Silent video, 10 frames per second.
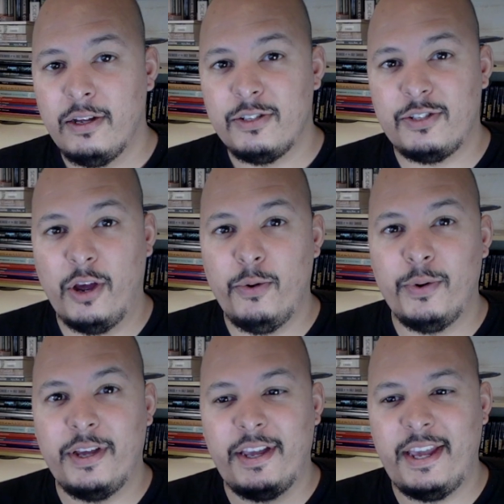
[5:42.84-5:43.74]

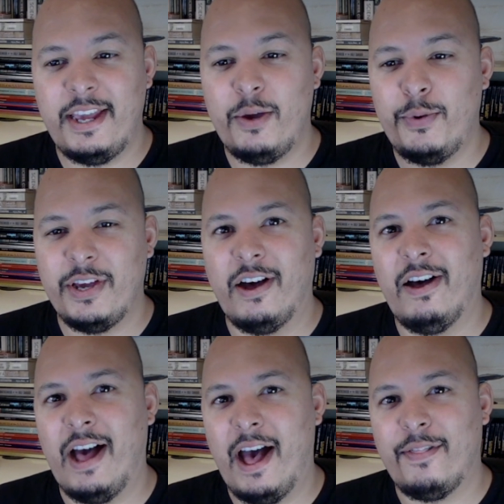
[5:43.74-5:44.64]
So here we
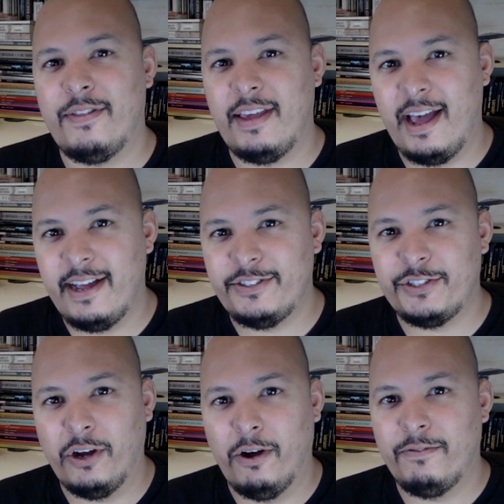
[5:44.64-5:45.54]
are at the
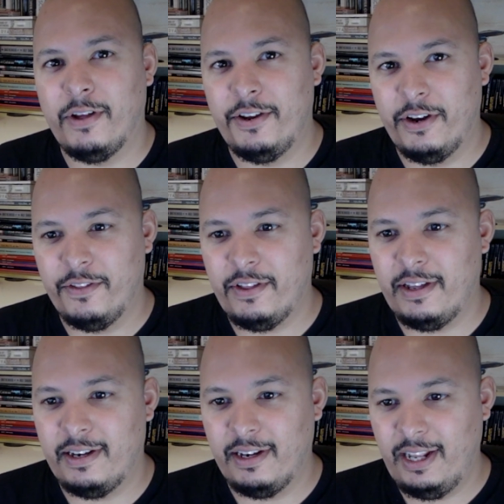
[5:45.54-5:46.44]
edge of
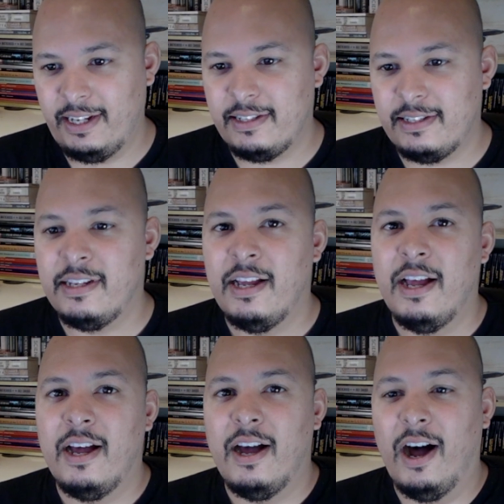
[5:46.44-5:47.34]
another list.
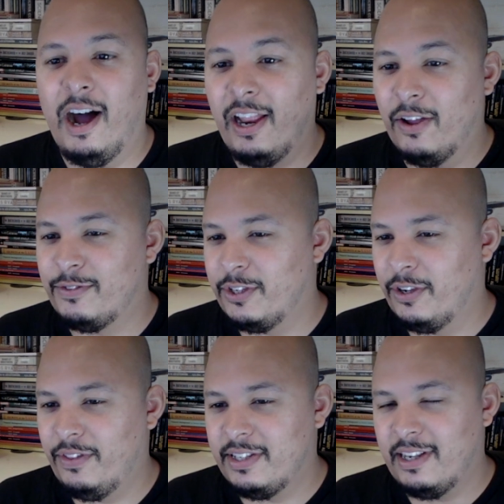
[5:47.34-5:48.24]
I love
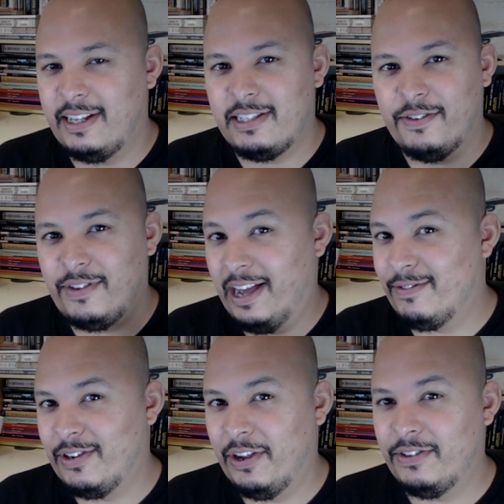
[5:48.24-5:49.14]
doing these lists, if you
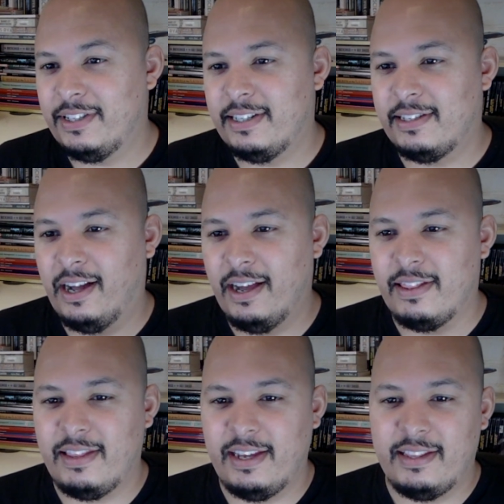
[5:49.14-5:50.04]
haven't noticed. I
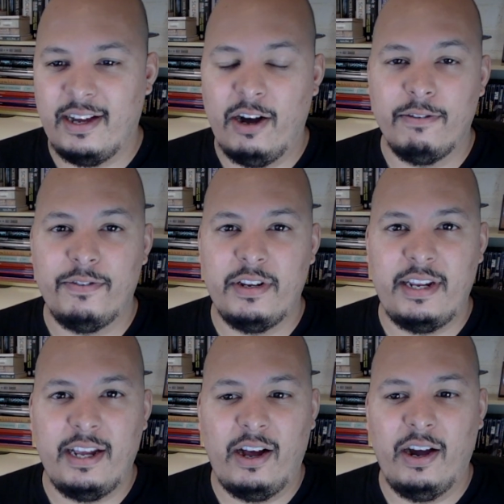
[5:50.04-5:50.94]
think that often
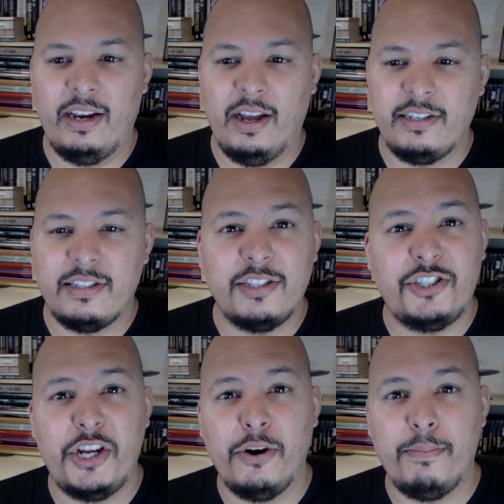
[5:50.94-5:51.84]
it highlights the
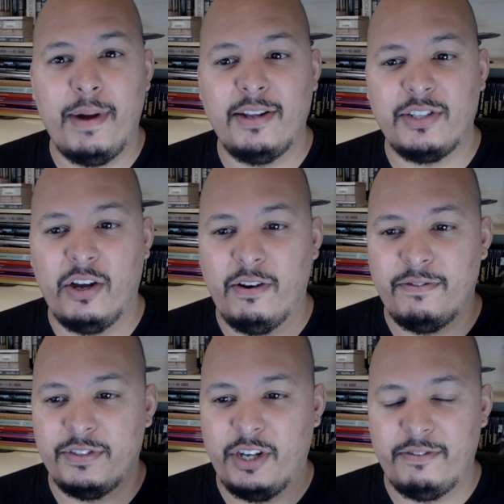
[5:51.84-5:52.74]
sheer amount
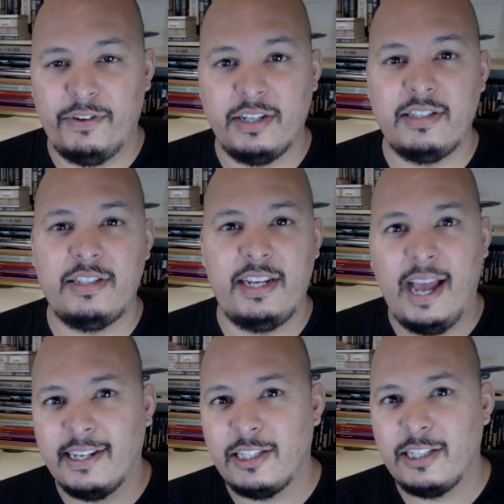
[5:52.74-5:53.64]
of diversity
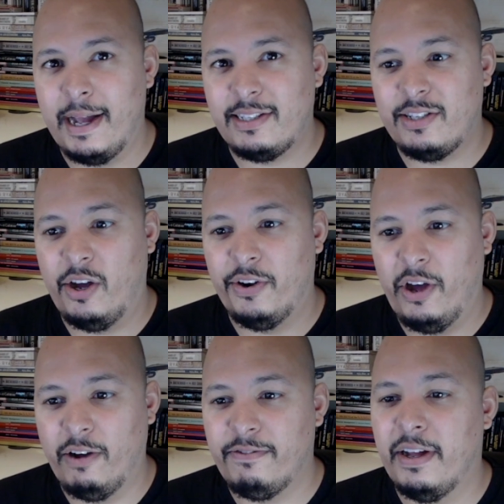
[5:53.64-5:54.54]
and specs on
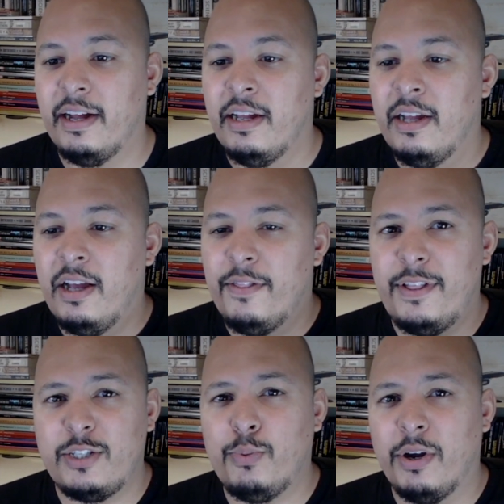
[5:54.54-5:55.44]
offer.
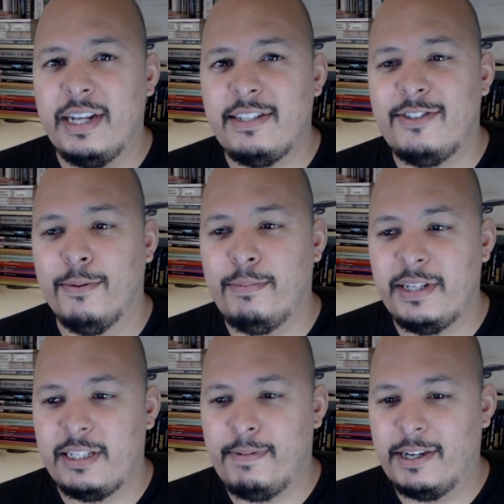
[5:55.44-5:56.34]
This one is
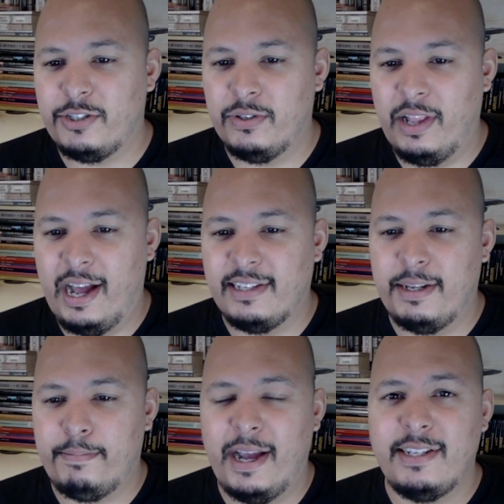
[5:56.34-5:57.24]
doubly special as
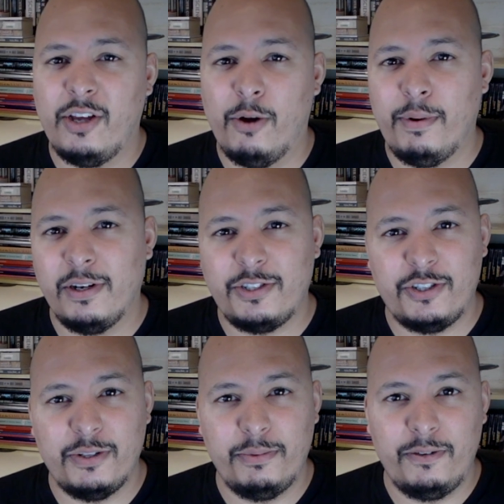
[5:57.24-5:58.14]
it pays
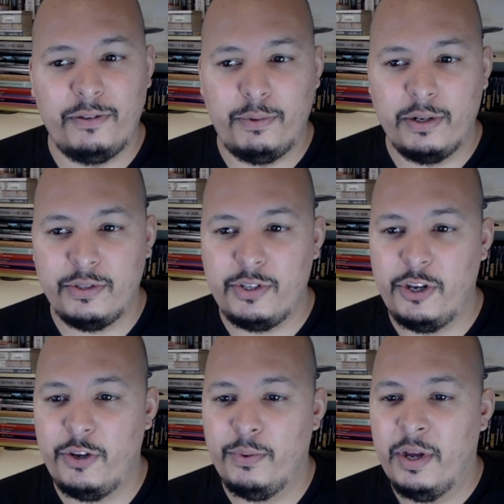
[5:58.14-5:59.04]
homage to the movie world
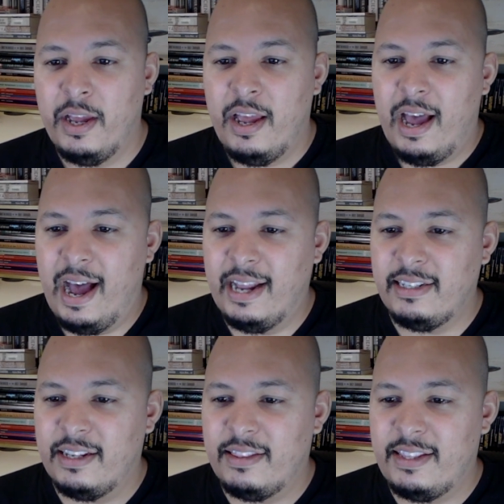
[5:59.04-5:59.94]
too,
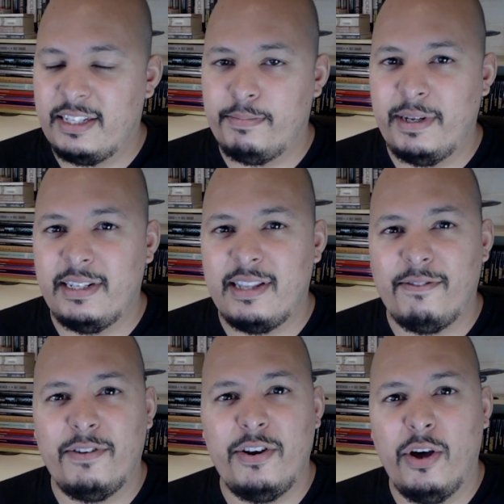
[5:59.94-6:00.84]
and this means
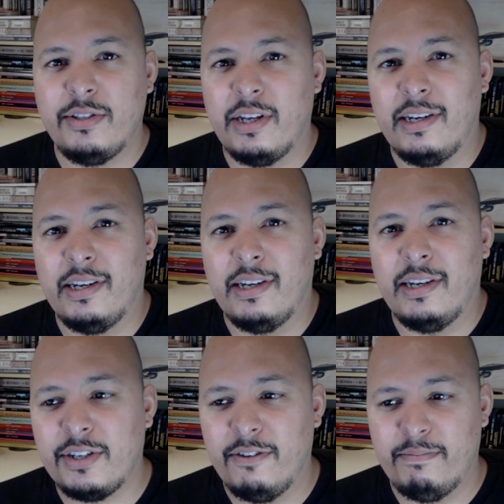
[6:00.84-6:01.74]
that for not a
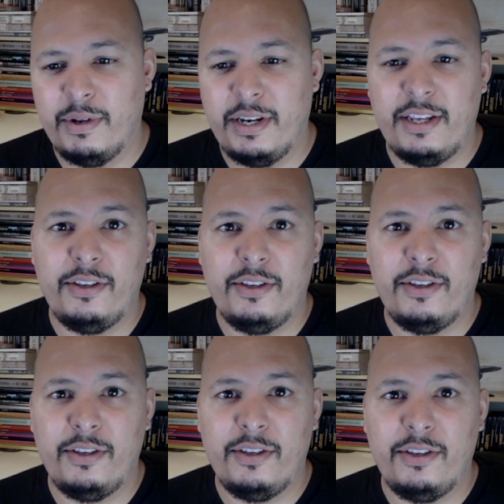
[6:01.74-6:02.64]
lot of money you
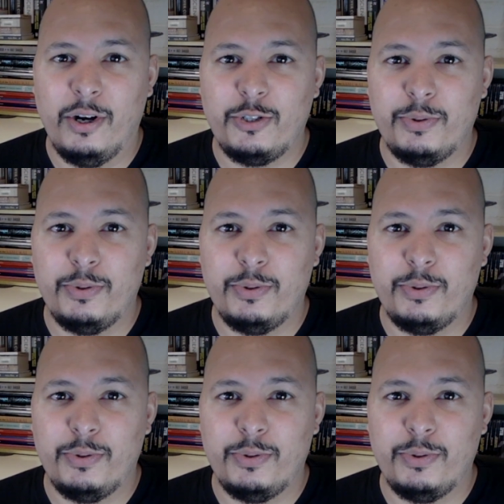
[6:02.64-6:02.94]
can get a watch